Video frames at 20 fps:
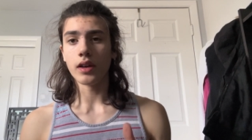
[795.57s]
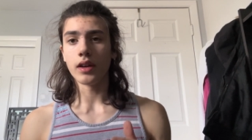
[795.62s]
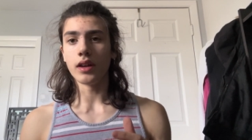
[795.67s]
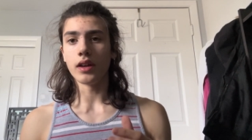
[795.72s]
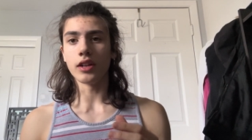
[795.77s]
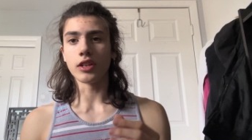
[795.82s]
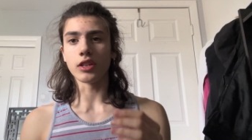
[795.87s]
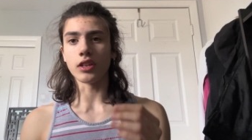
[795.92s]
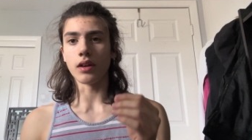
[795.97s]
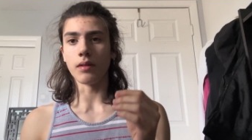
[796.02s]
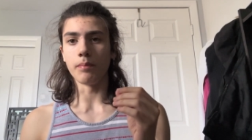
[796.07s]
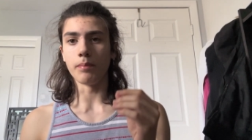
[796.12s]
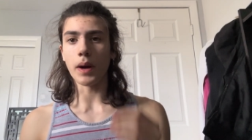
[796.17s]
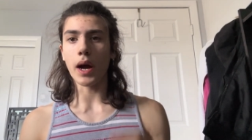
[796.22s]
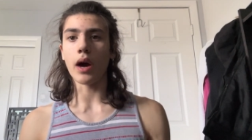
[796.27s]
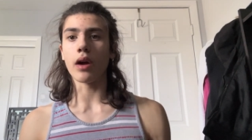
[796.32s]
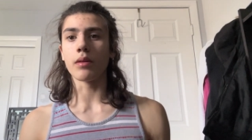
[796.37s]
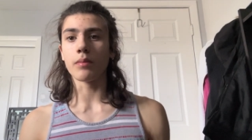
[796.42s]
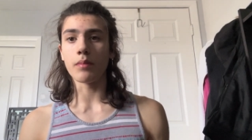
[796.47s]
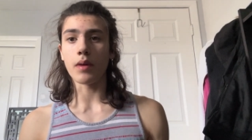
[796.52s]
it's
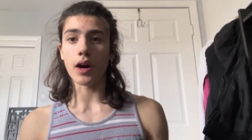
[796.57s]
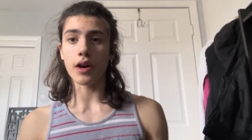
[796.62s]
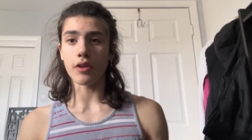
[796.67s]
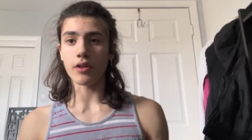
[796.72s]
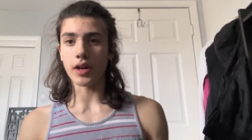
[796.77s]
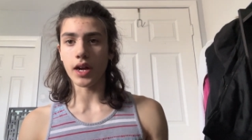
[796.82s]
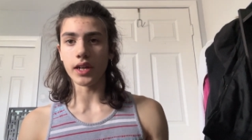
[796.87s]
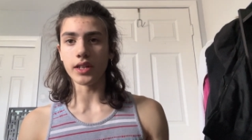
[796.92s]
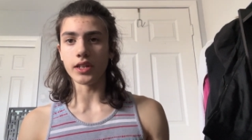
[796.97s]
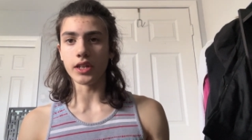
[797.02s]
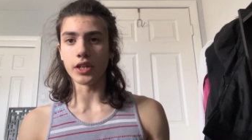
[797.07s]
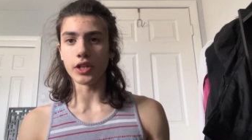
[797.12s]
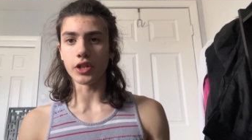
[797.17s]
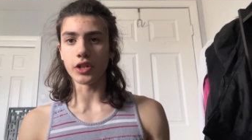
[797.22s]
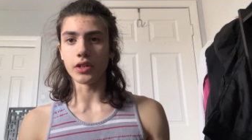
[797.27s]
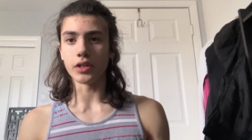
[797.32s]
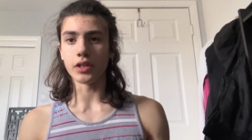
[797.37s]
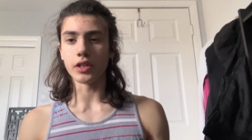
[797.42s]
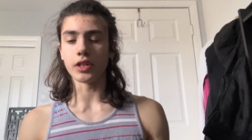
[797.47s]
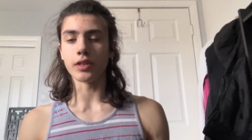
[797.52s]
about
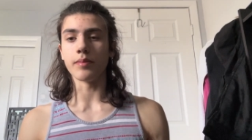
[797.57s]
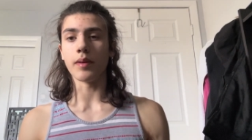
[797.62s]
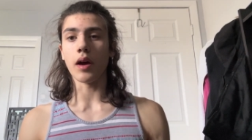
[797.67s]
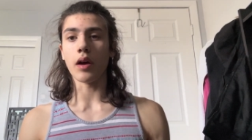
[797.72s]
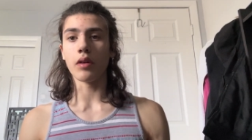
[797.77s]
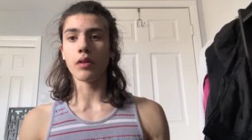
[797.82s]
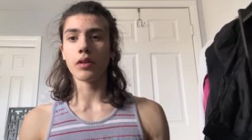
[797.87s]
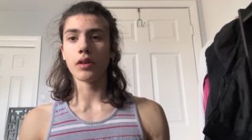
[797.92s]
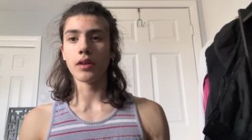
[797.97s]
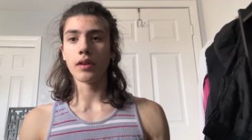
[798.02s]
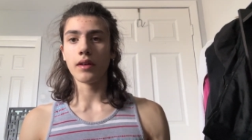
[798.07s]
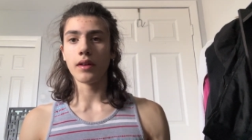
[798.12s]
modernization it's about